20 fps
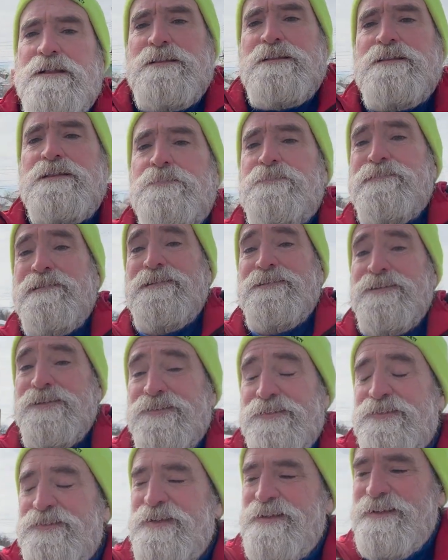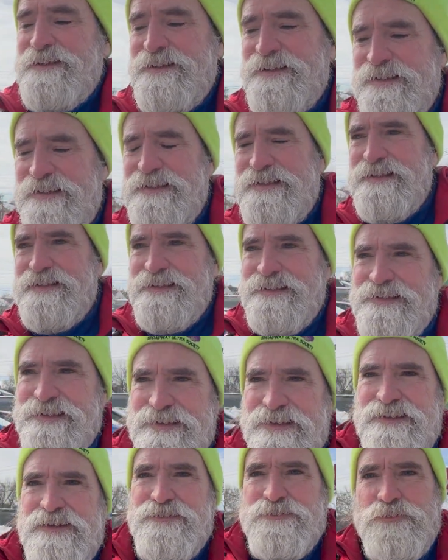the Bronx.
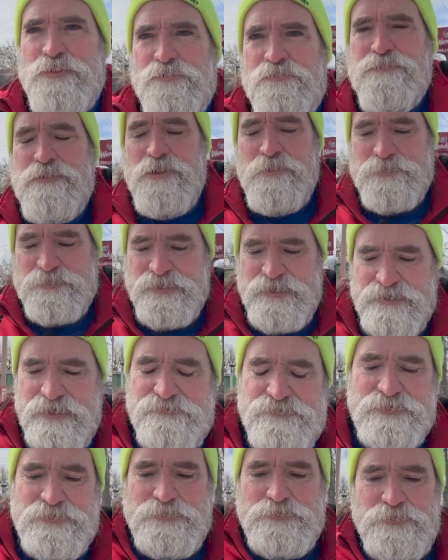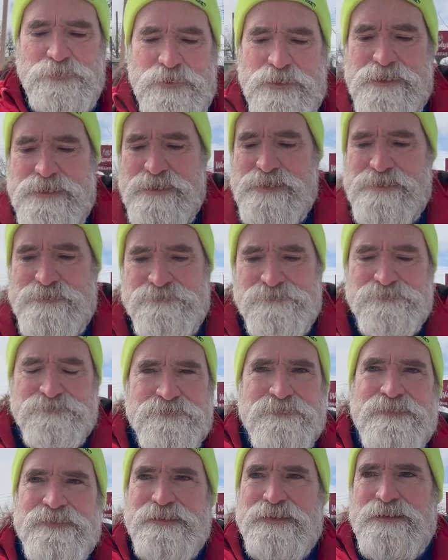So Ropes Avenue
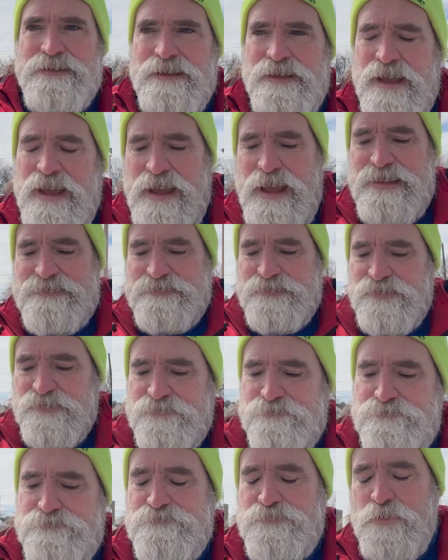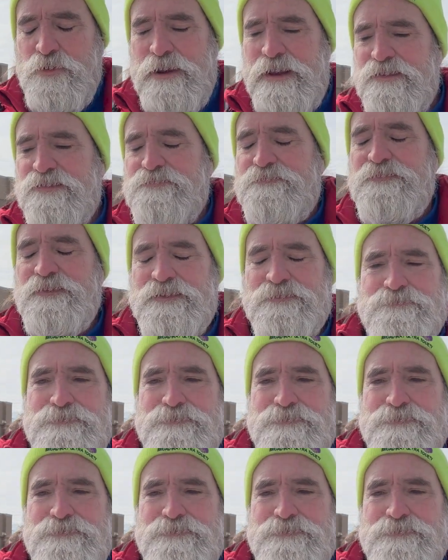at this point, as